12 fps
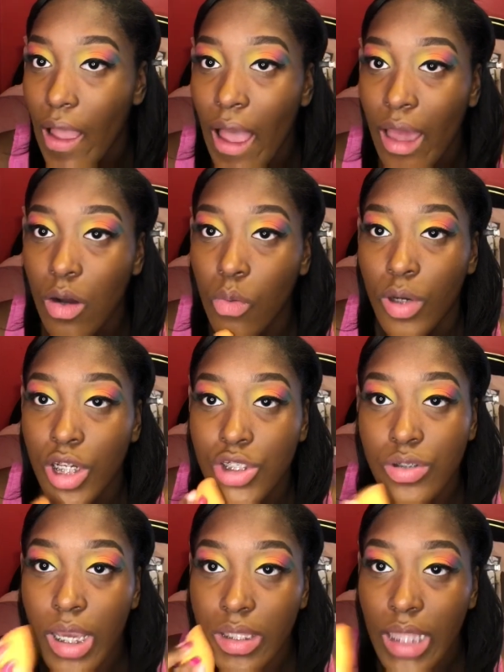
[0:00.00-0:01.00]
I don't want to
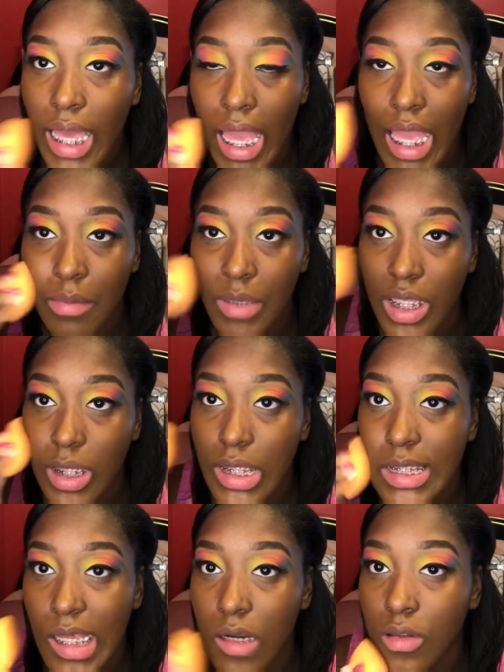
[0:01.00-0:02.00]
try that
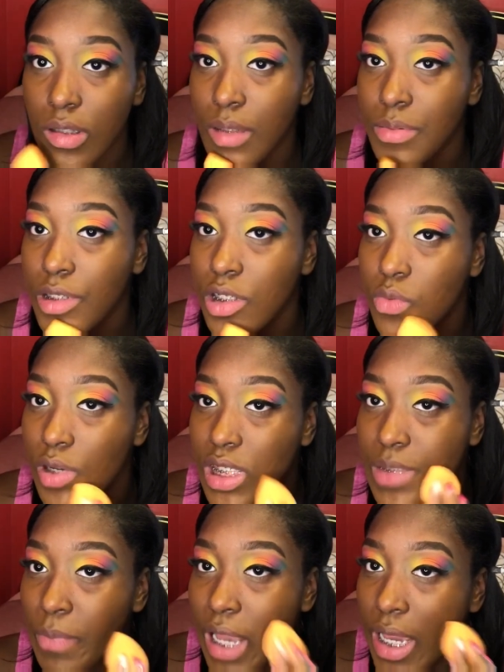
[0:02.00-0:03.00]
because I know the lipsticks were
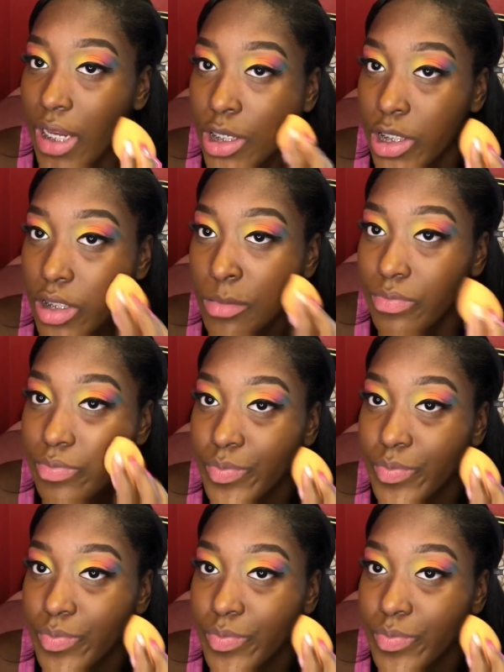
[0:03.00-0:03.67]
expired,